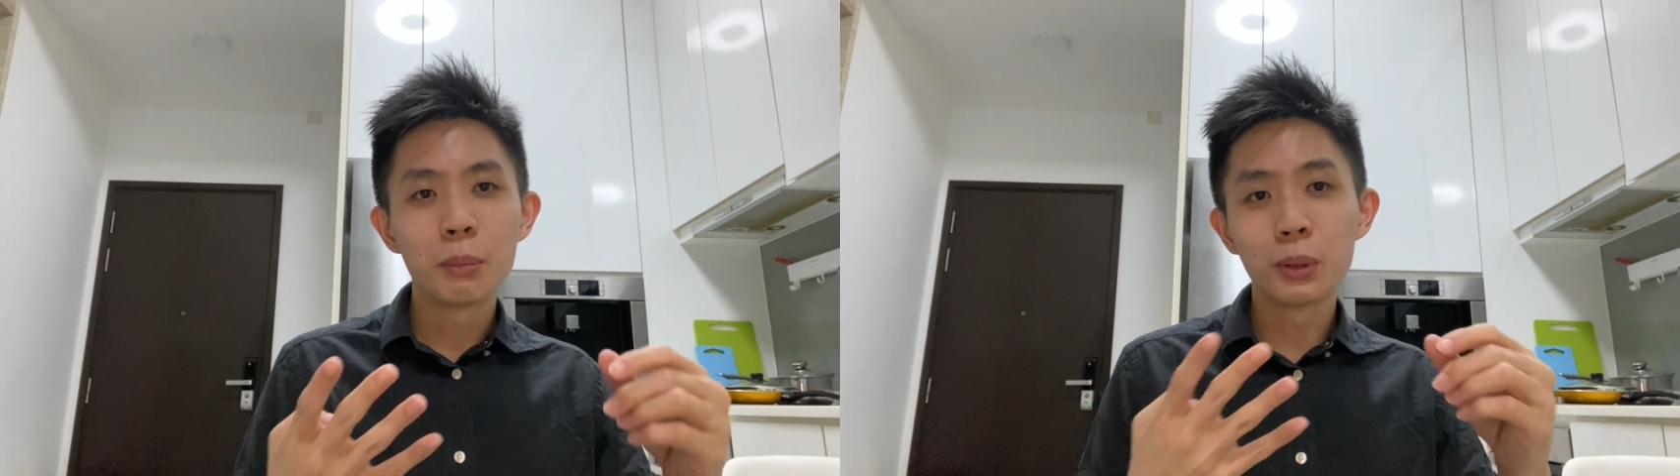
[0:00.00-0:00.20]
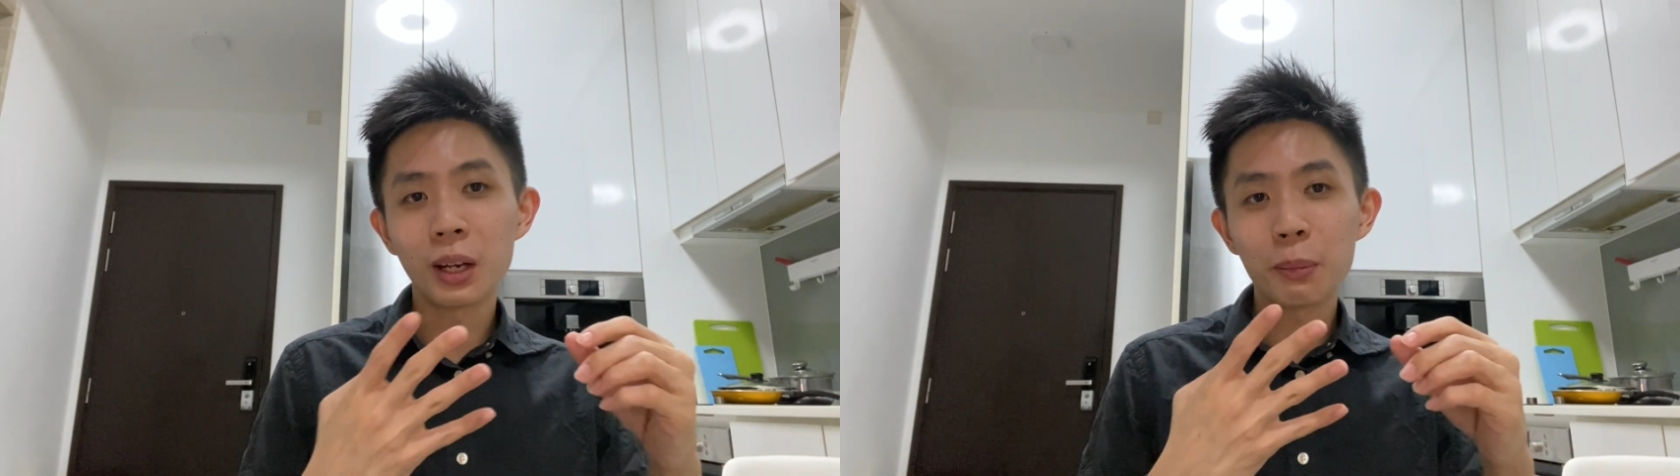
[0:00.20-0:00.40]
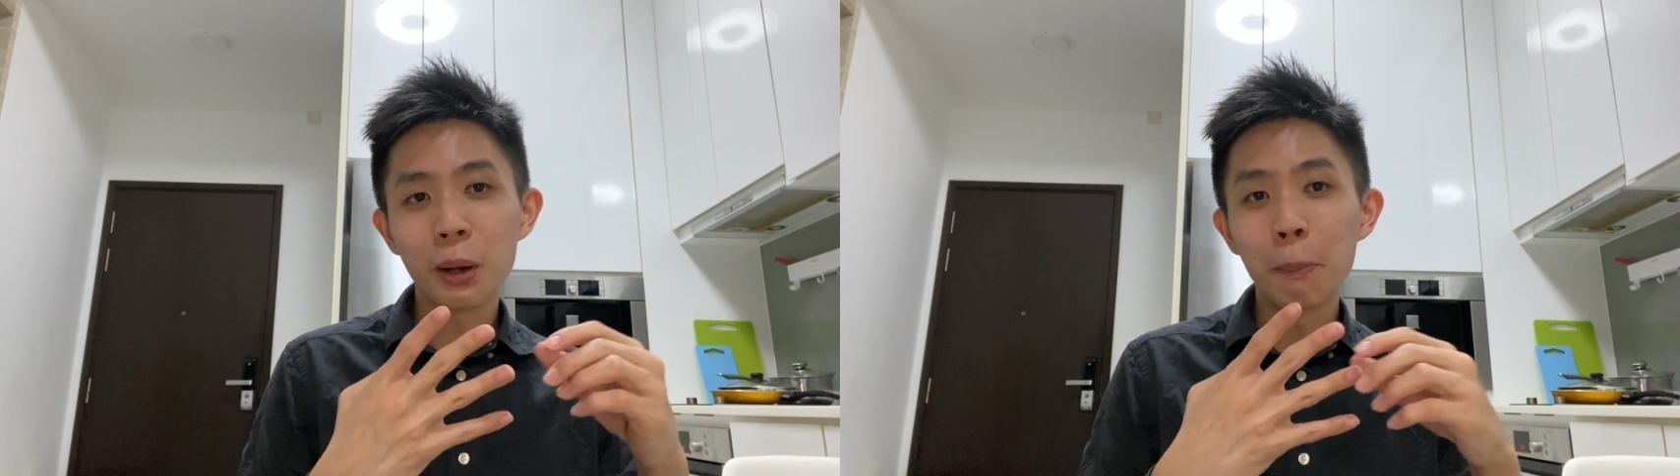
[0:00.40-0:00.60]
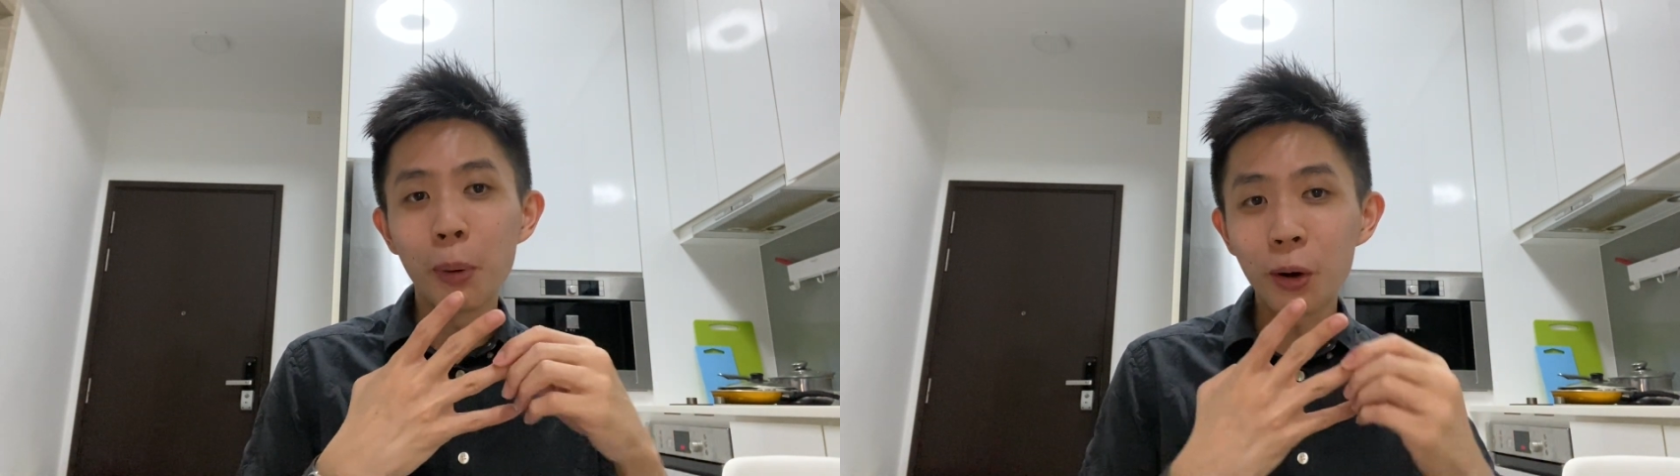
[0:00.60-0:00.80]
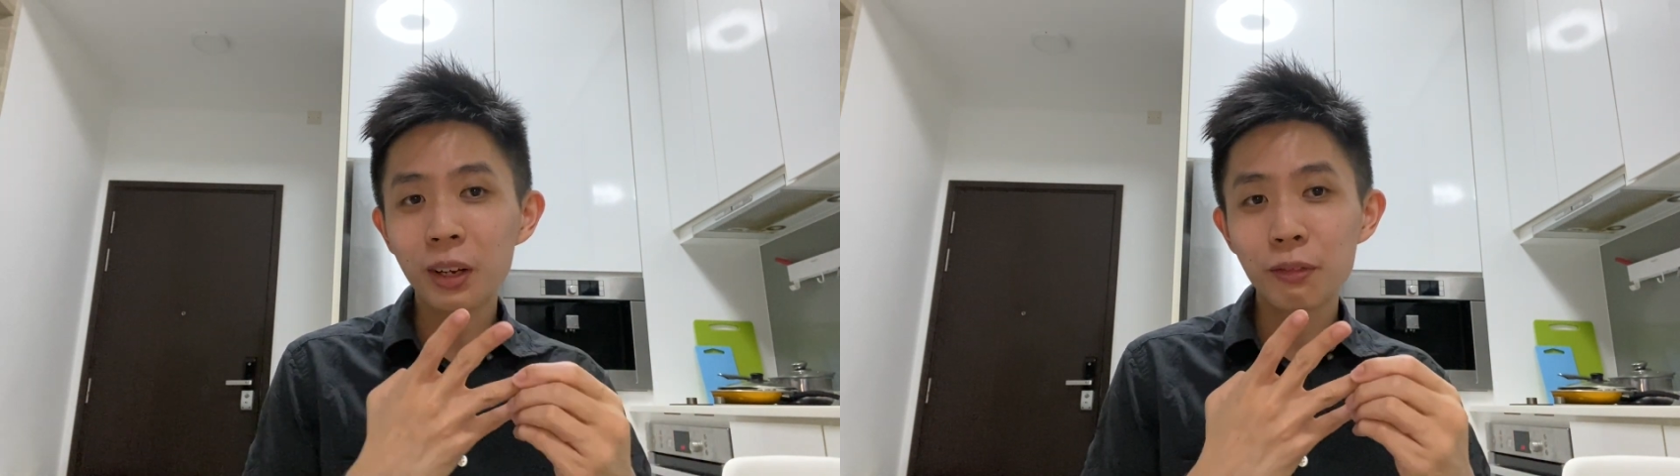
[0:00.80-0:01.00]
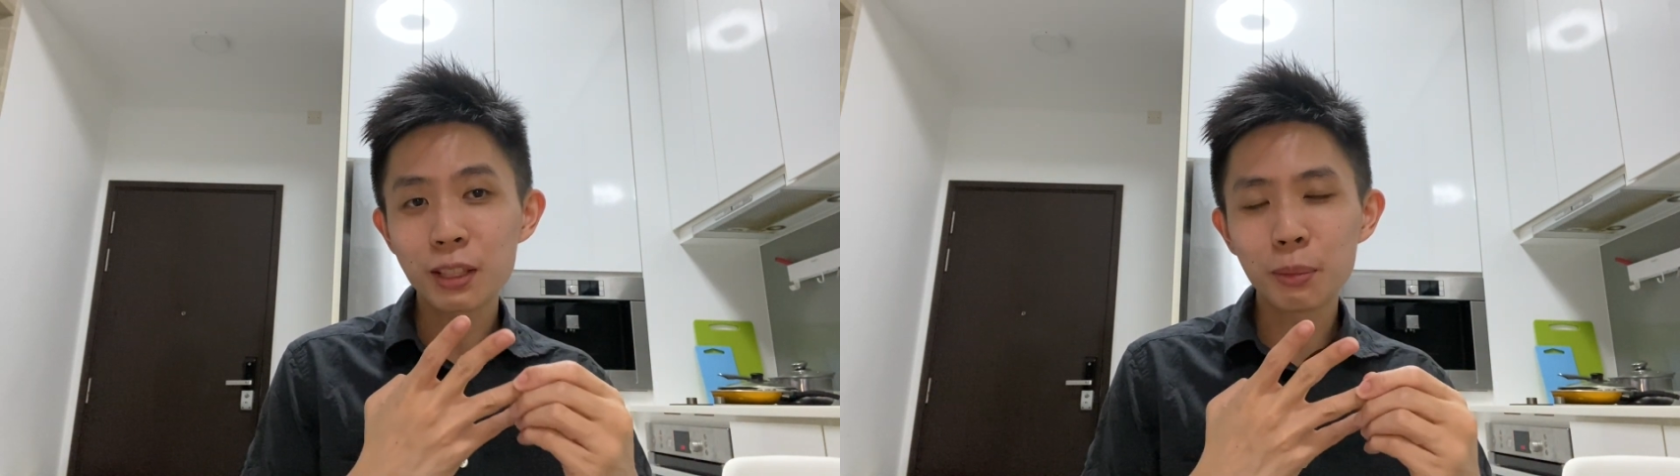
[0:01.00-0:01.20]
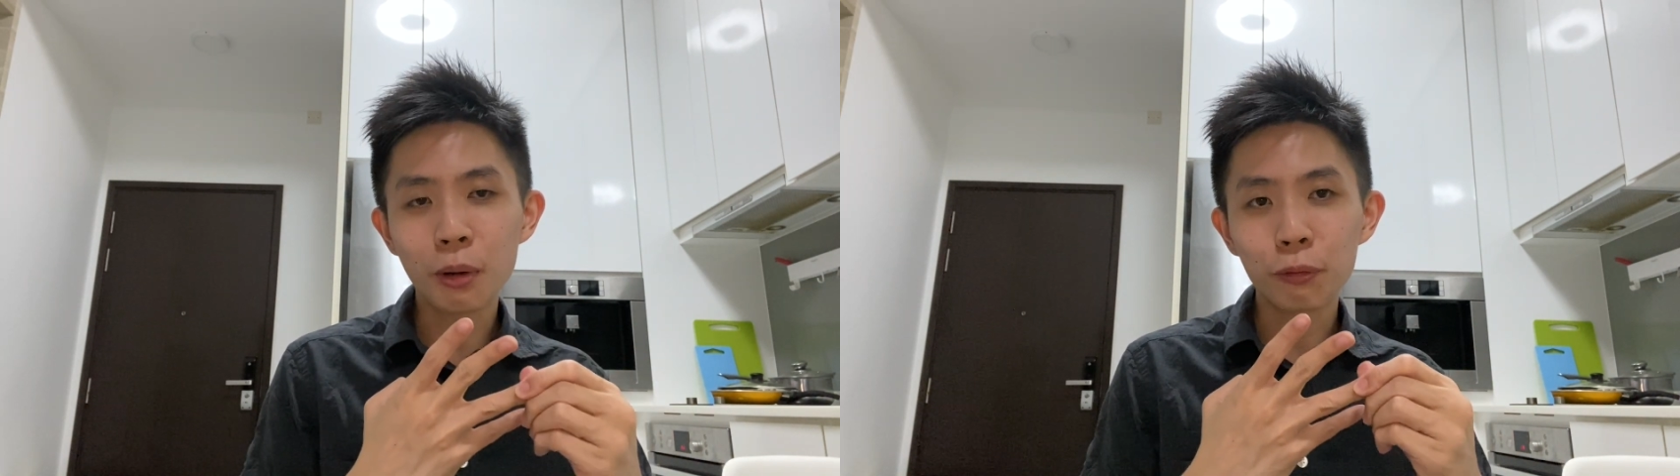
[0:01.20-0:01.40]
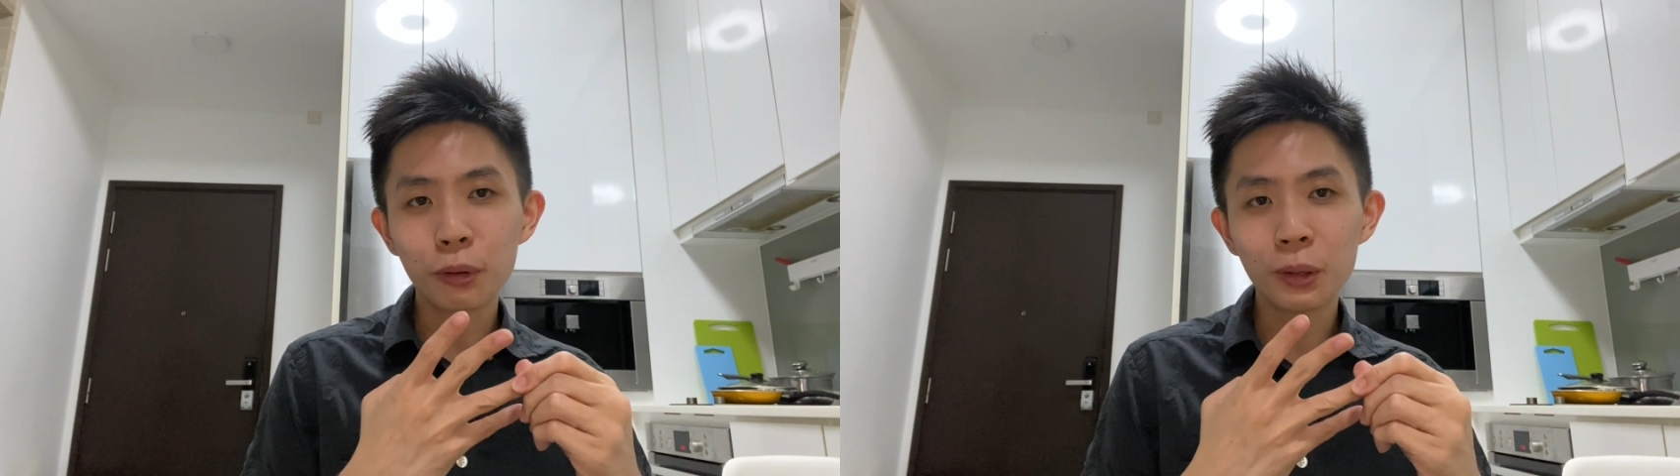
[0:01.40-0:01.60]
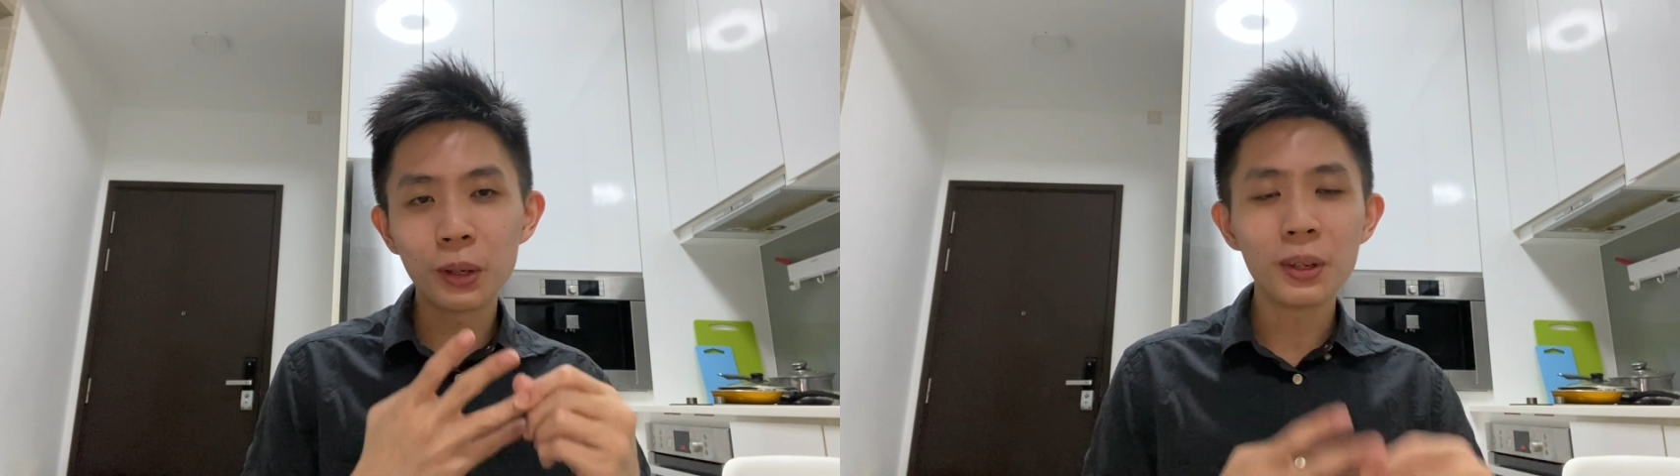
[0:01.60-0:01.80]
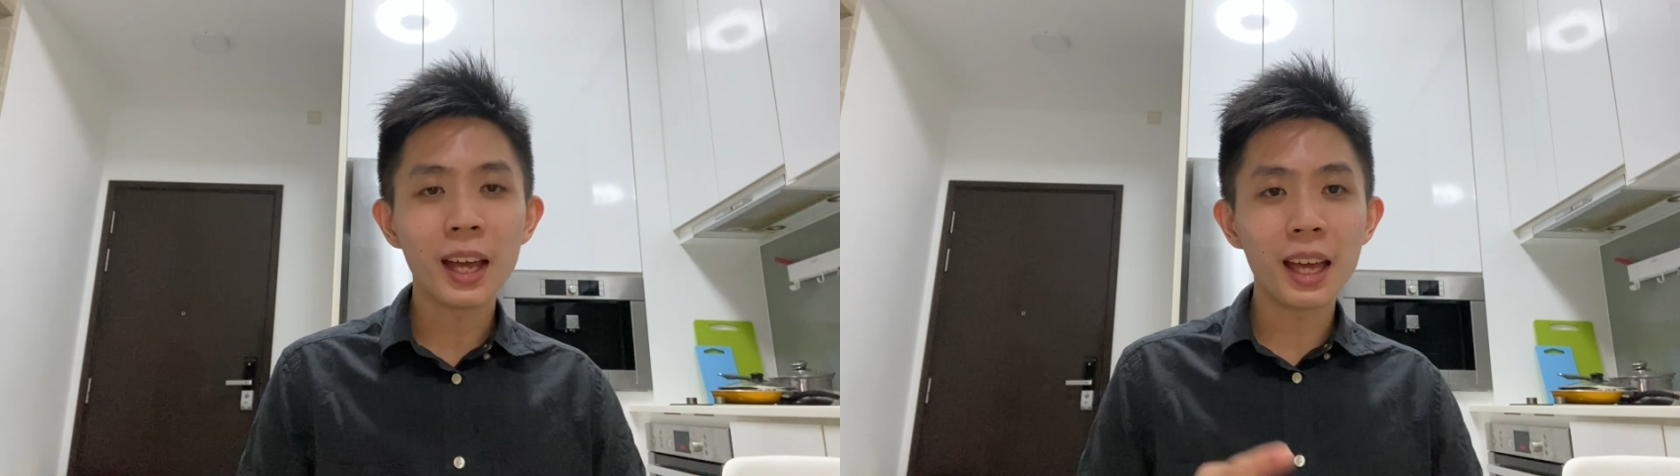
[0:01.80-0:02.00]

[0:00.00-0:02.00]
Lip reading: build up your boring investment portfolio,